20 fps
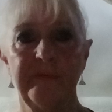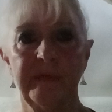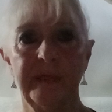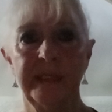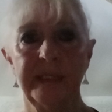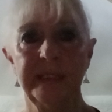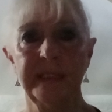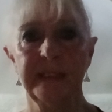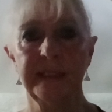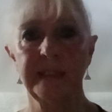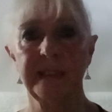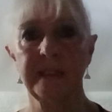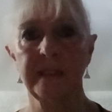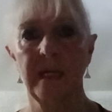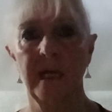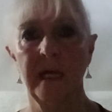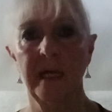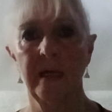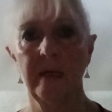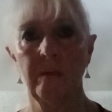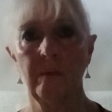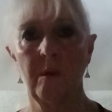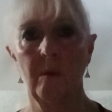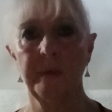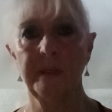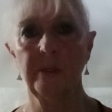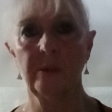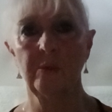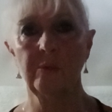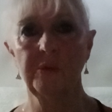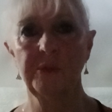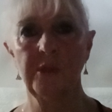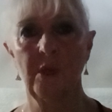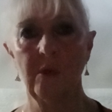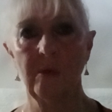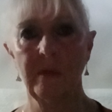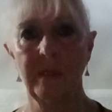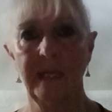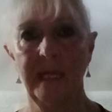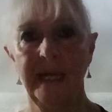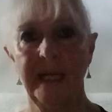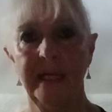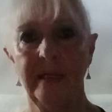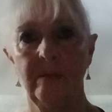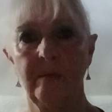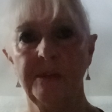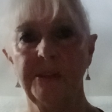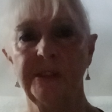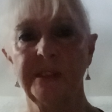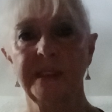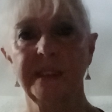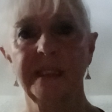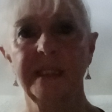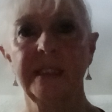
is what we call dock land, which is the